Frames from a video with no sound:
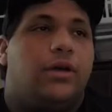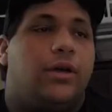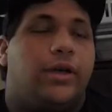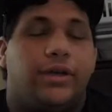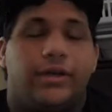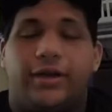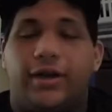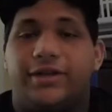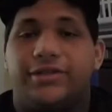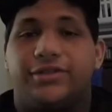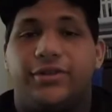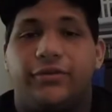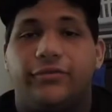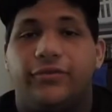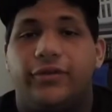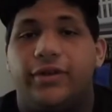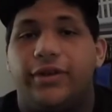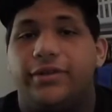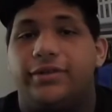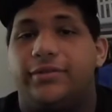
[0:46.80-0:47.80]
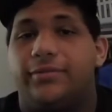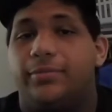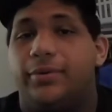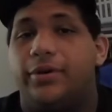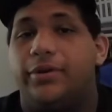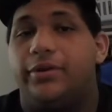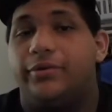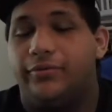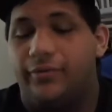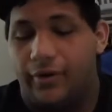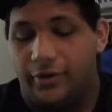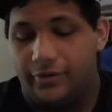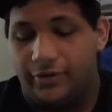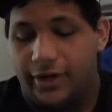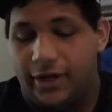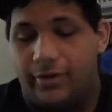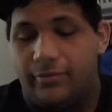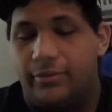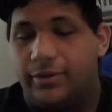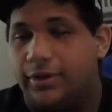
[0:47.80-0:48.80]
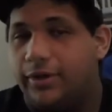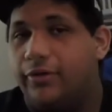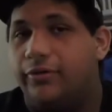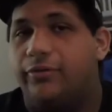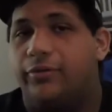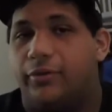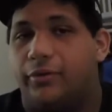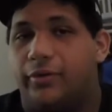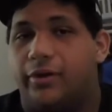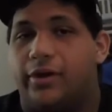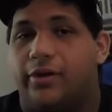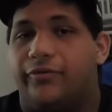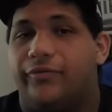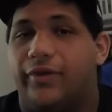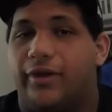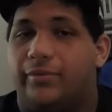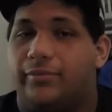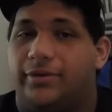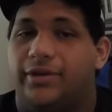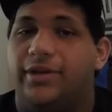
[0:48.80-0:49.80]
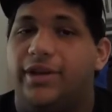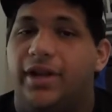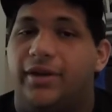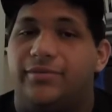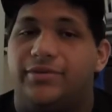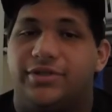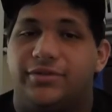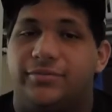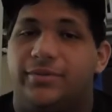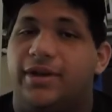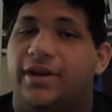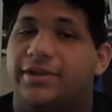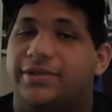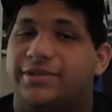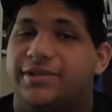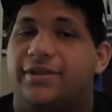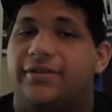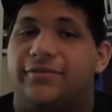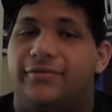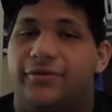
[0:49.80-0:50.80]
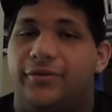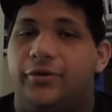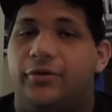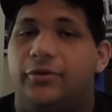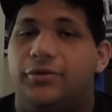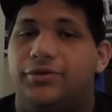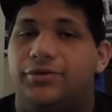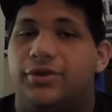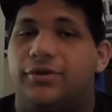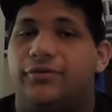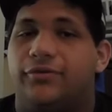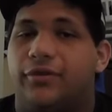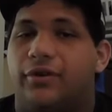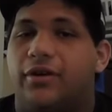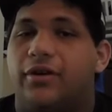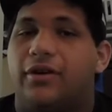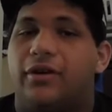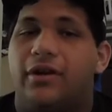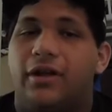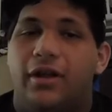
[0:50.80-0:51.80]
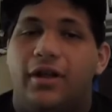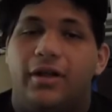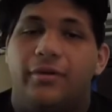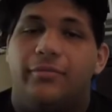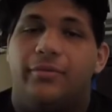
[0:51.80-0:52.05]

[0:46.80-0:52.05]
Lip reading: And guys, don't forget to put your vote down below for what our family name should be. I see a few so far,